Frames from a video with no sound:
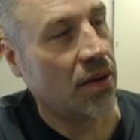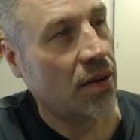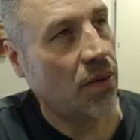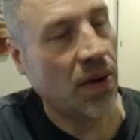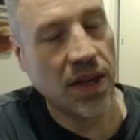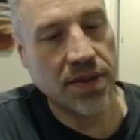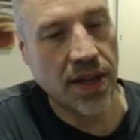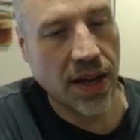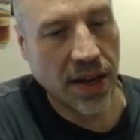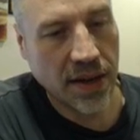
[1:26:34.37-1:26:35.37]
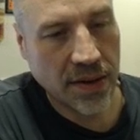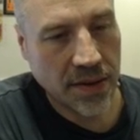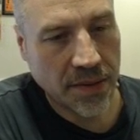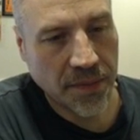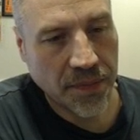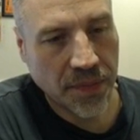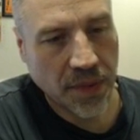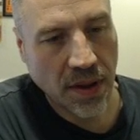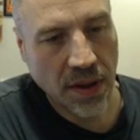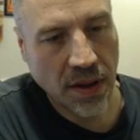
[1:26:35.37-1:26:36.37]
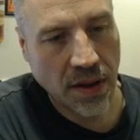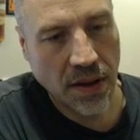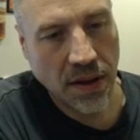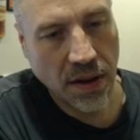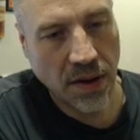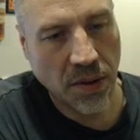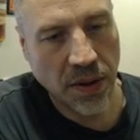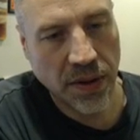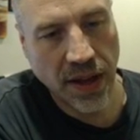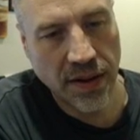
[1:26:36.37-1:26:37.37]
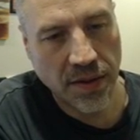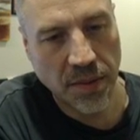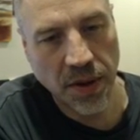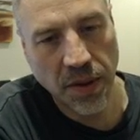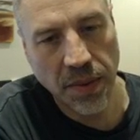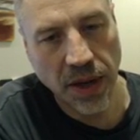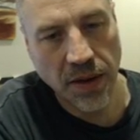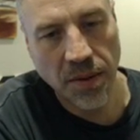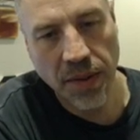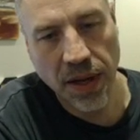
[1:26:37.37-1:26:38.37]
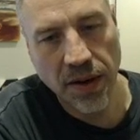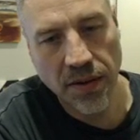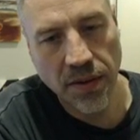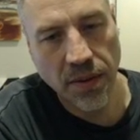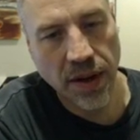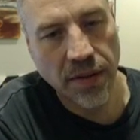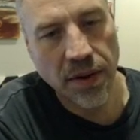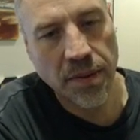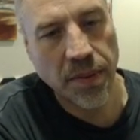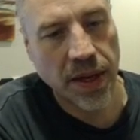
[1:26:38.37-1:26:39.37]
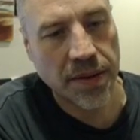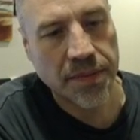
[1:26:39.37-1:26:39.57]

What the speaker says: what is that? I don't know what that is in millimeter or meters or whatever, but